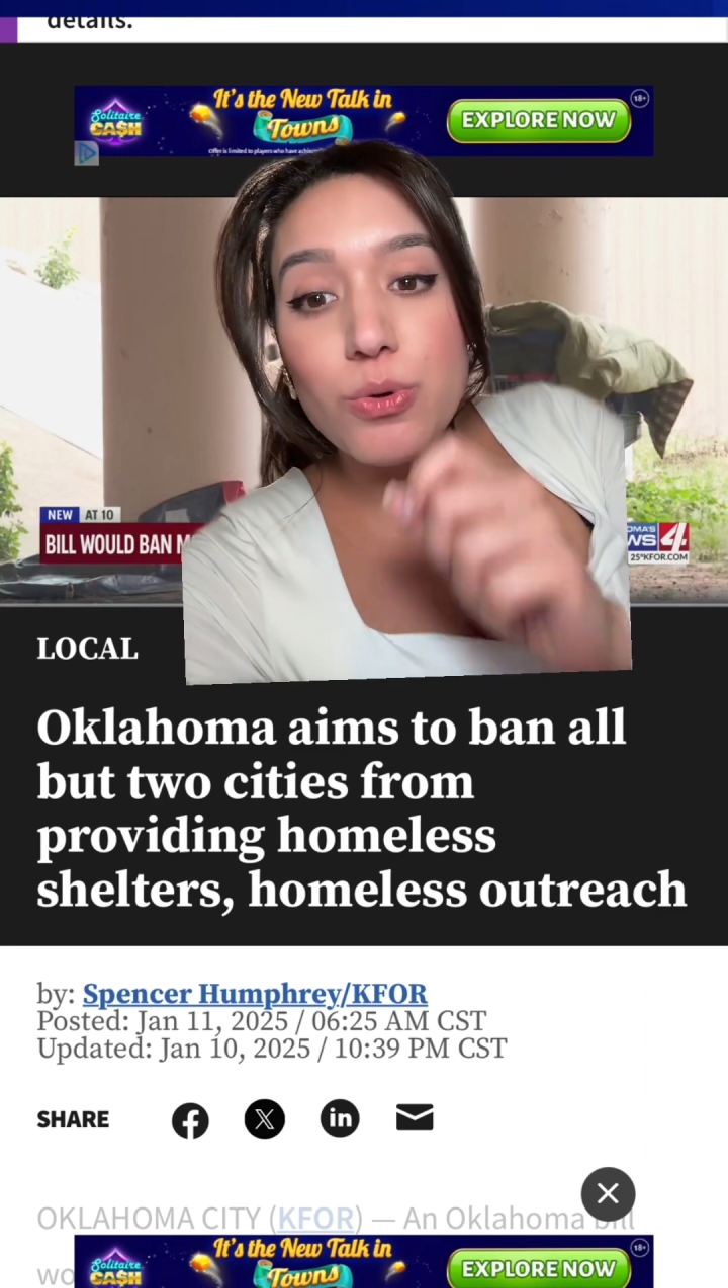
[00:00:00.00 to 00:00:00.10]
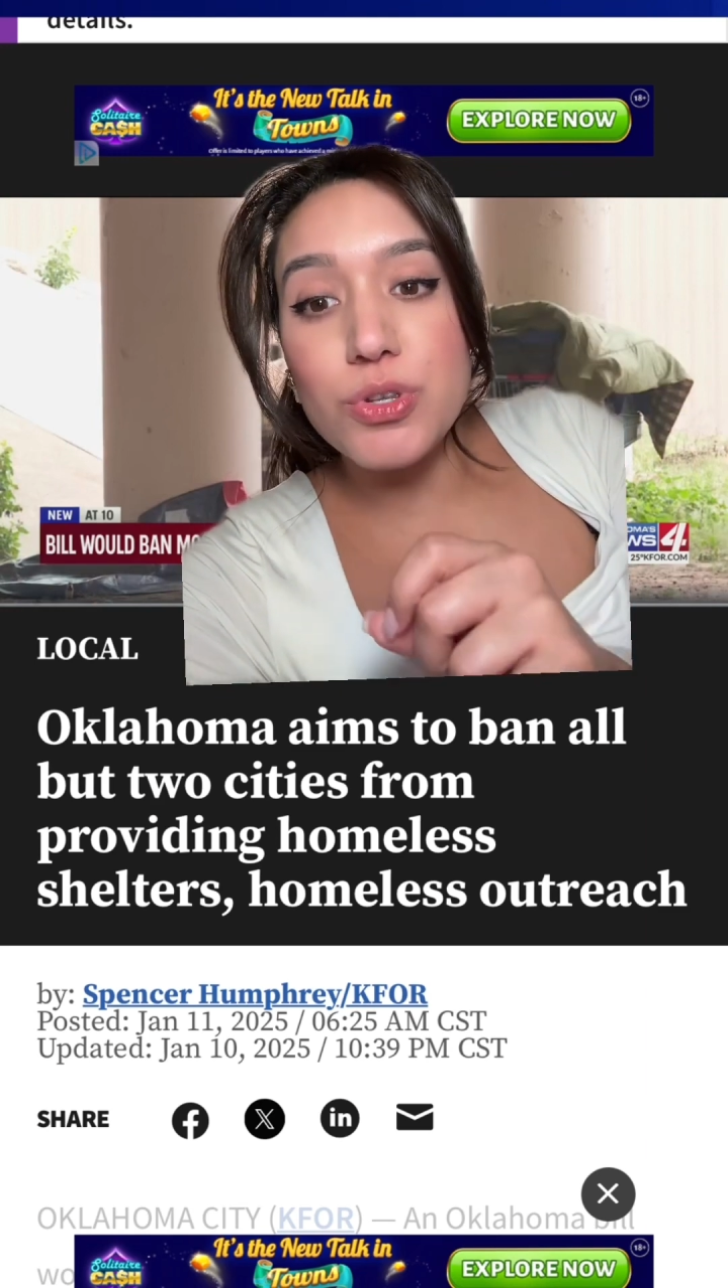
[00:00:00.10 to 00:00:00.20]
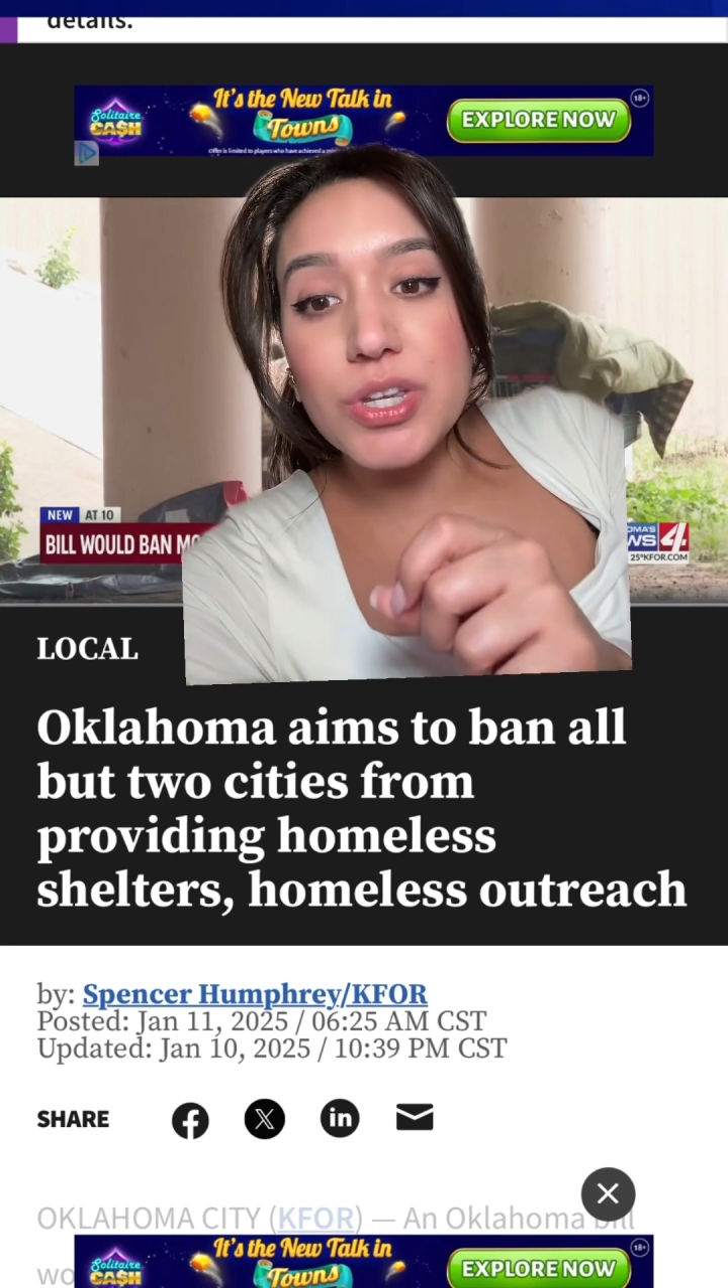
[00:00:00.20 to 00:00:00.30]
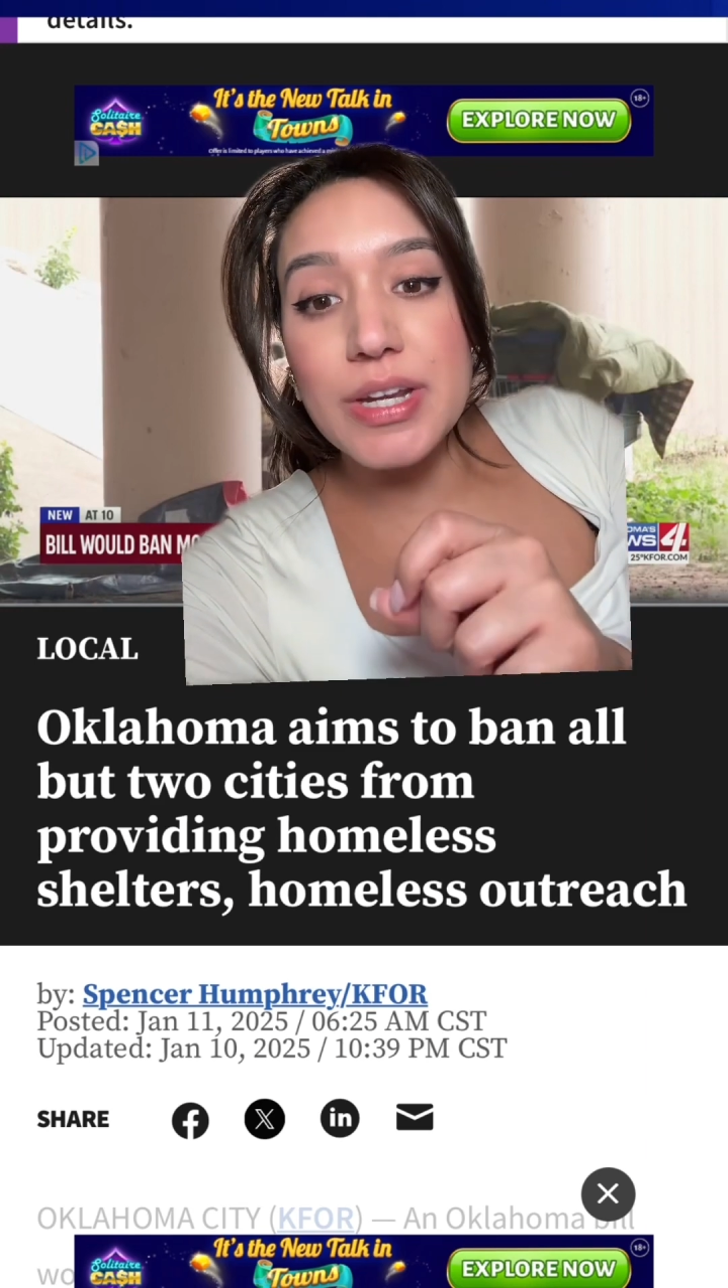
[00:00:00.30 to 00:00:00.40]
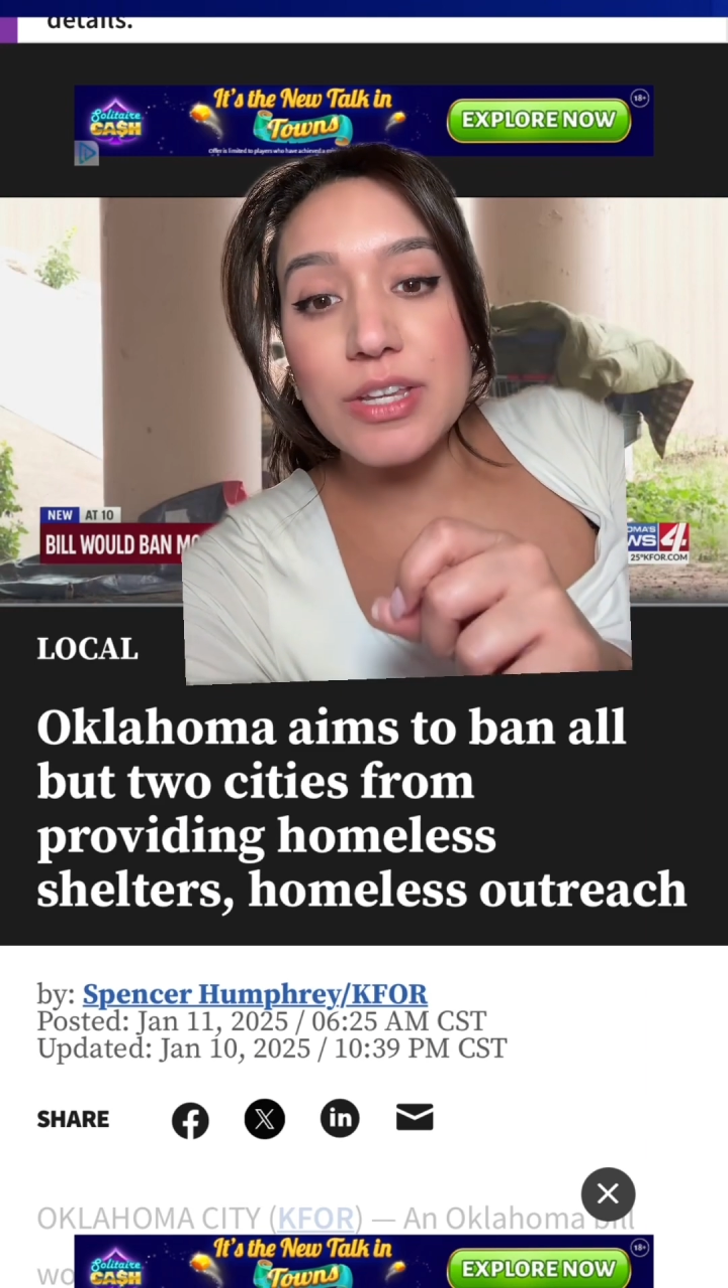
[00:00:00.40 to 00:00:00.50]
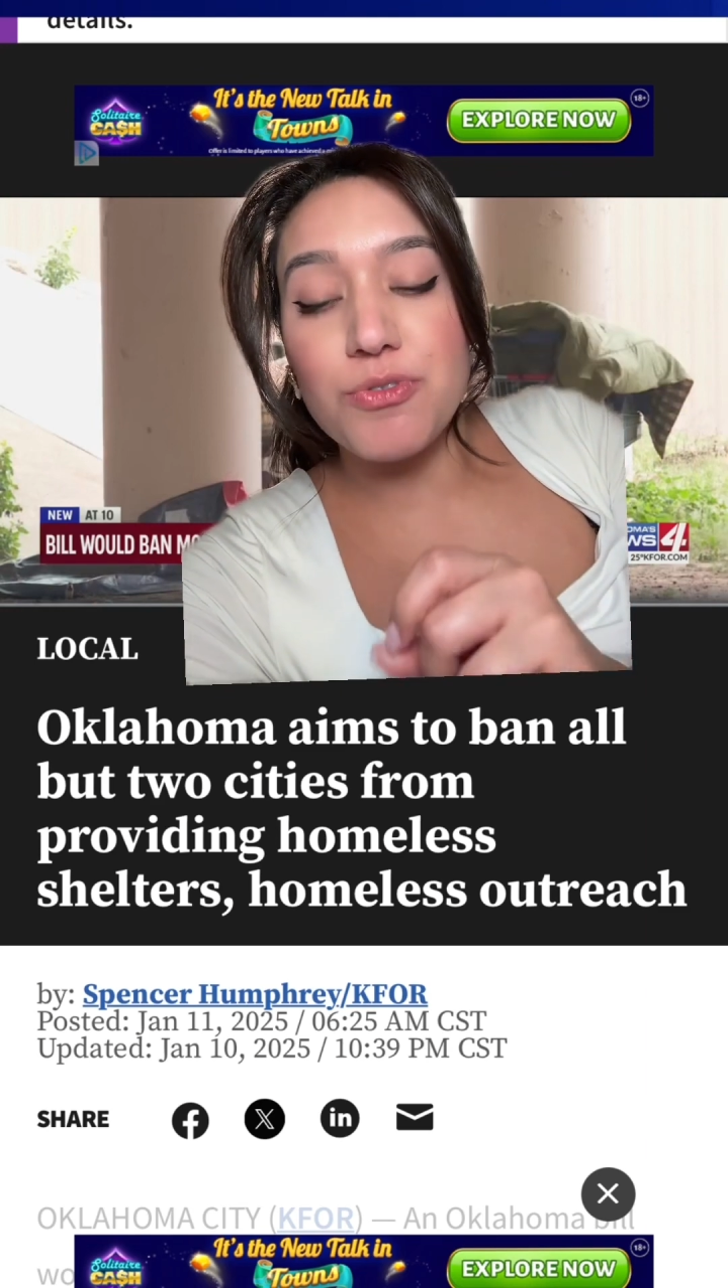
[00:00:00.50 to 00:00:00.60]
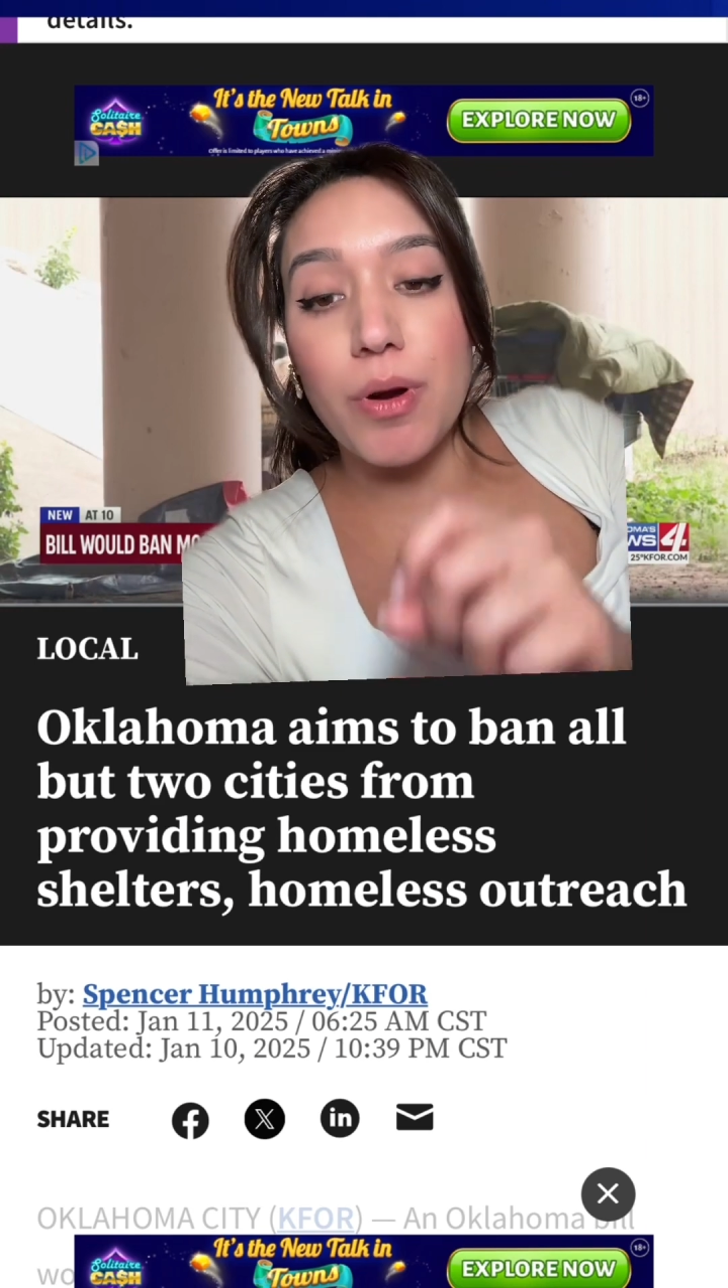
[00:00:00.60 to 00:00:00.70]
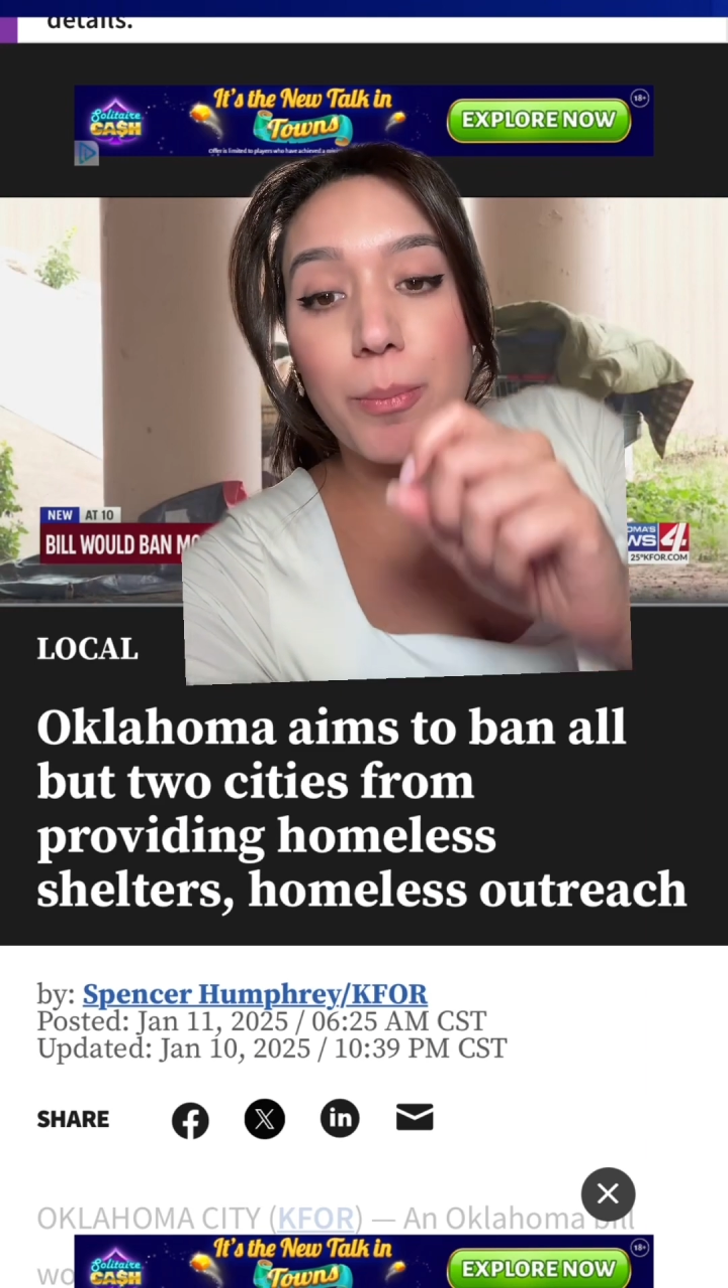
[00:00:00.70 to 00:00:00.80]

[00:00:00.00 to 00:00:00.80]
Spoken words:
cities from